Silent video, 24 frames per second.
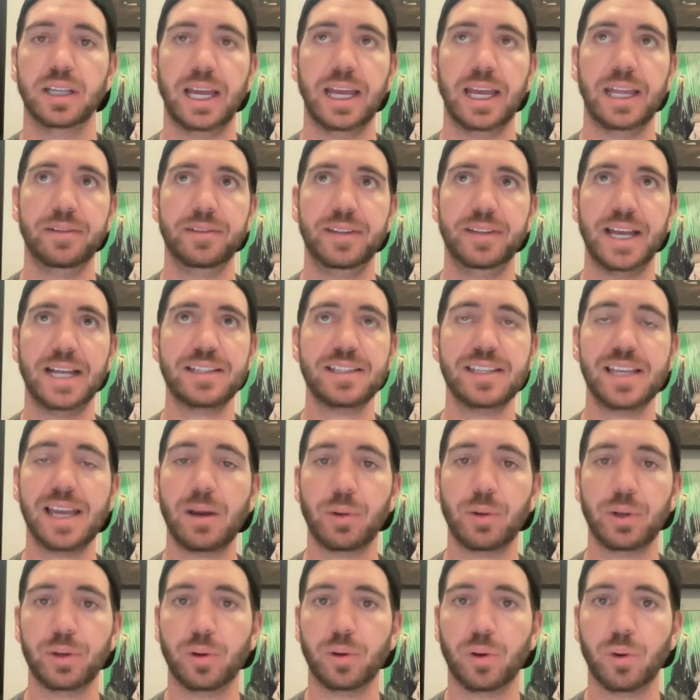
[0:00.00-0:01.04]
and that's
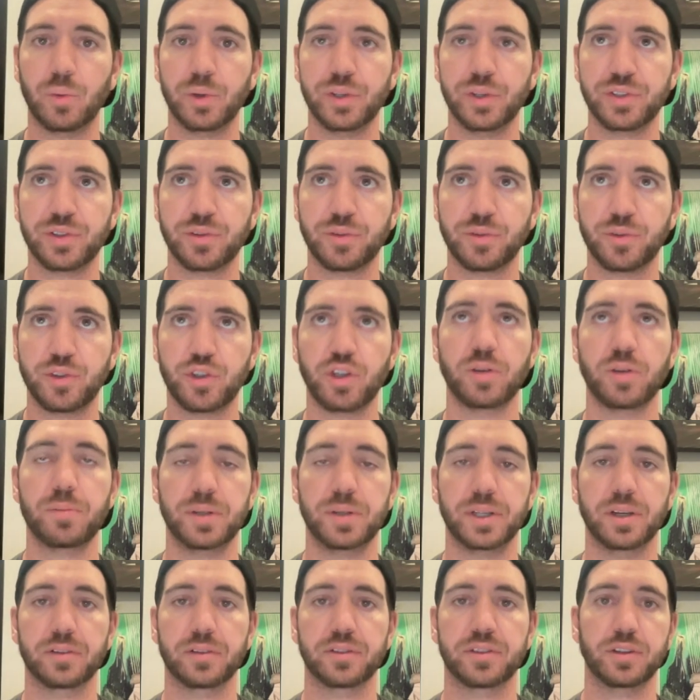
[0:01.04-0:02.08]
how it always should
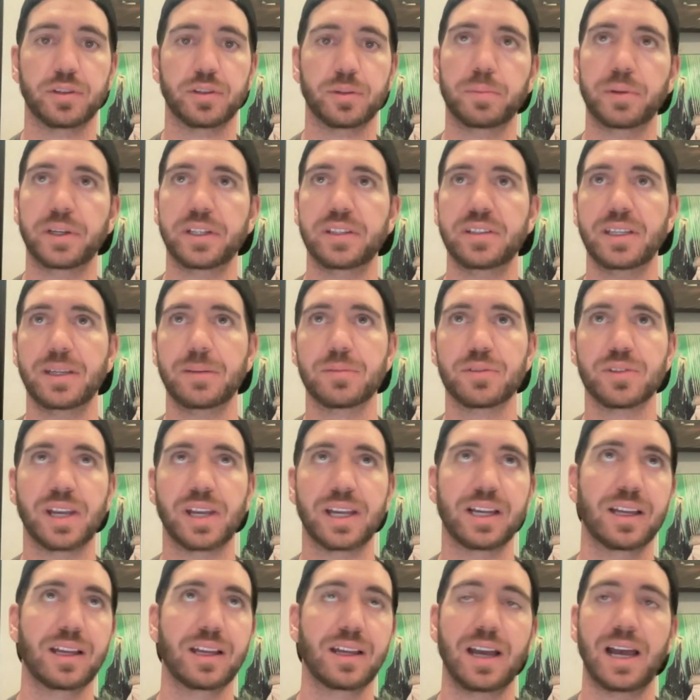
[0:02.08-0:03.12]
be until you play teams
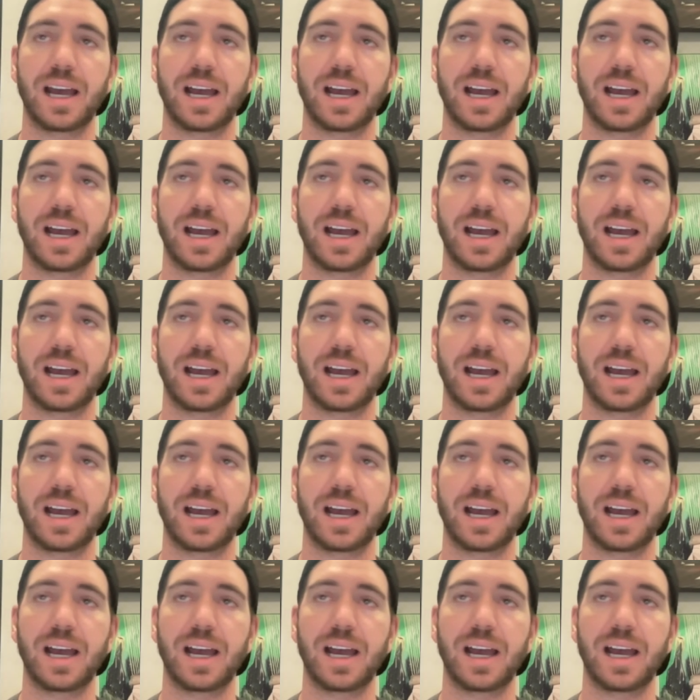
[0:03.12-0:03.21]
like,